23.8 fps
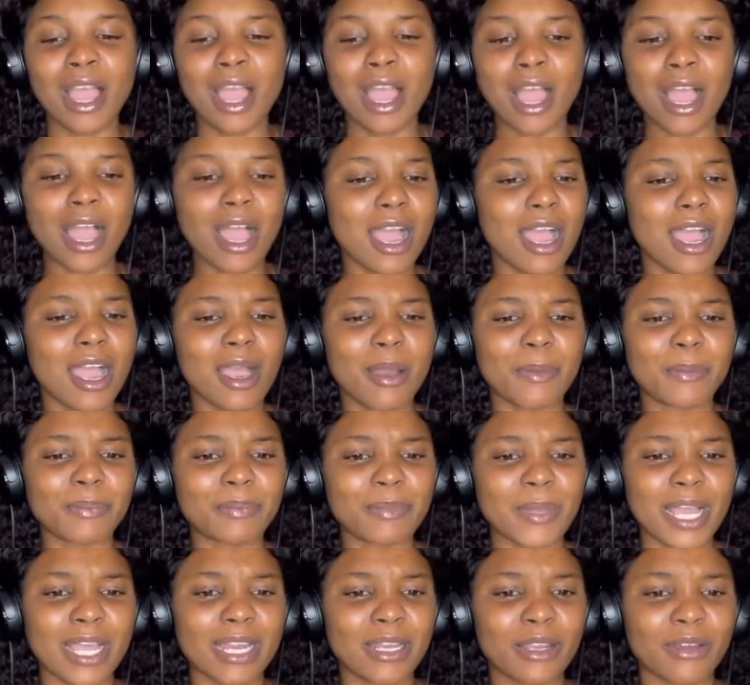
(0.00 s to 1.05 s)

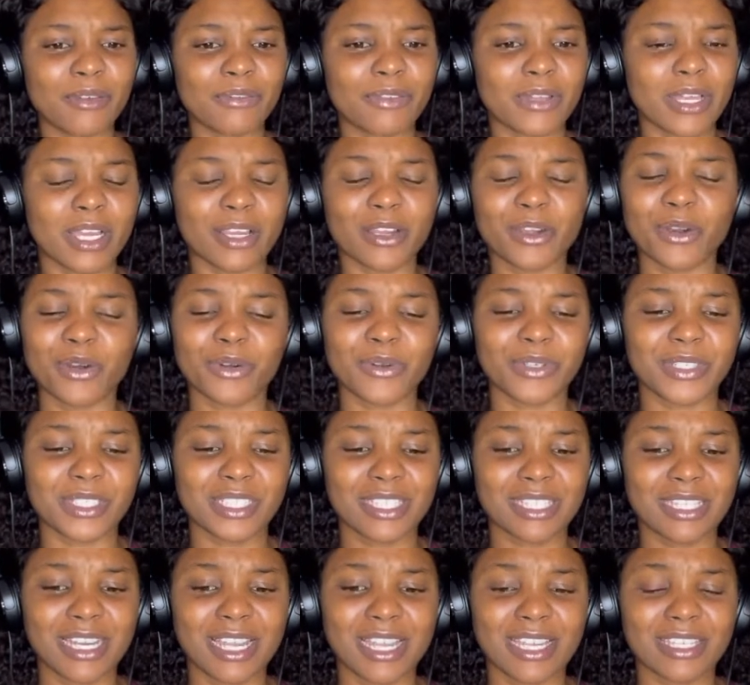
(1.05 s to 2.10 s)
um i love her
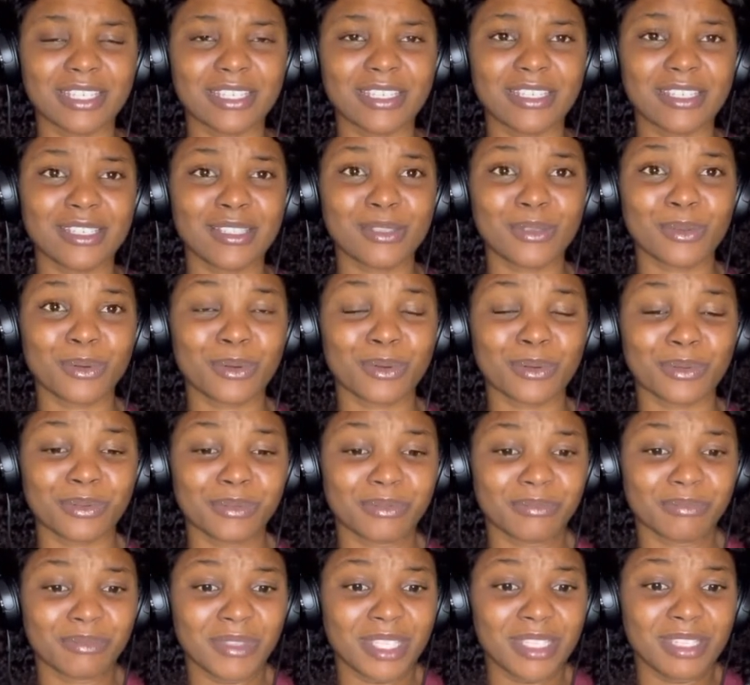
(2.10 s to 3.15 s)
courage like she's
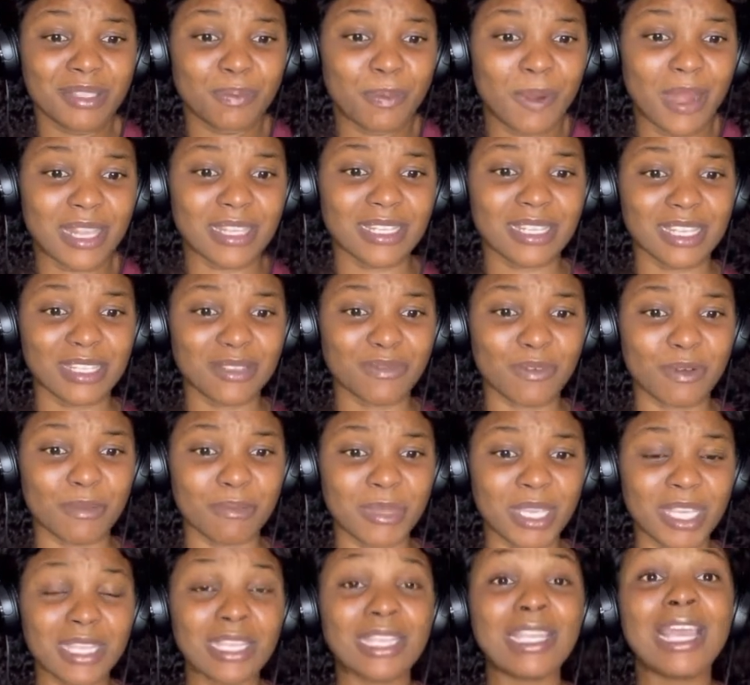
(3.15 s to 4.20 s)
so it's priceless for
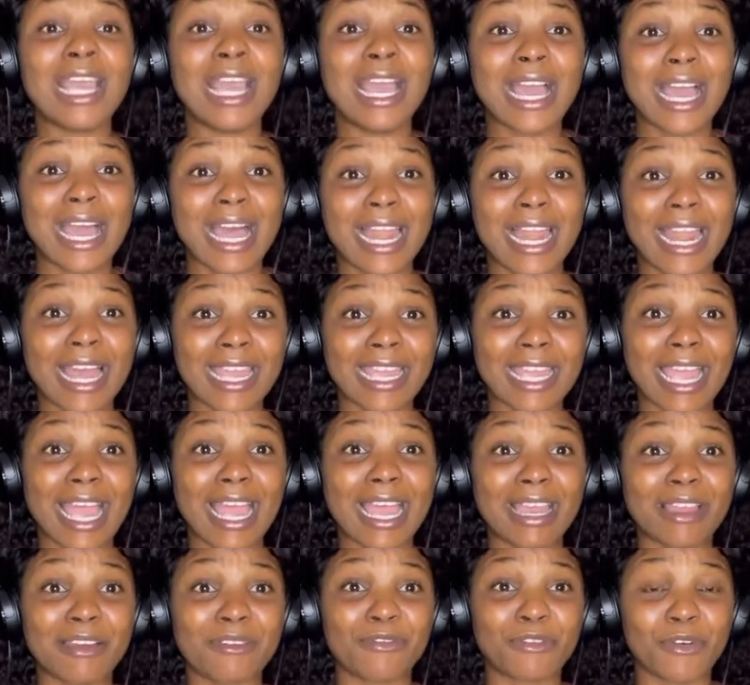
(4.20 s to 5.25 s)
me like
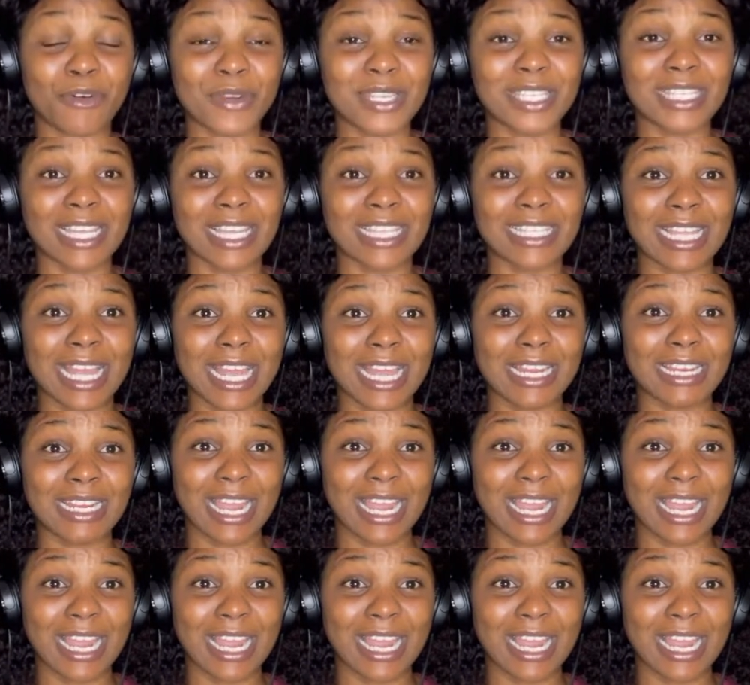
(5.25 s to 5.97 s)
for instance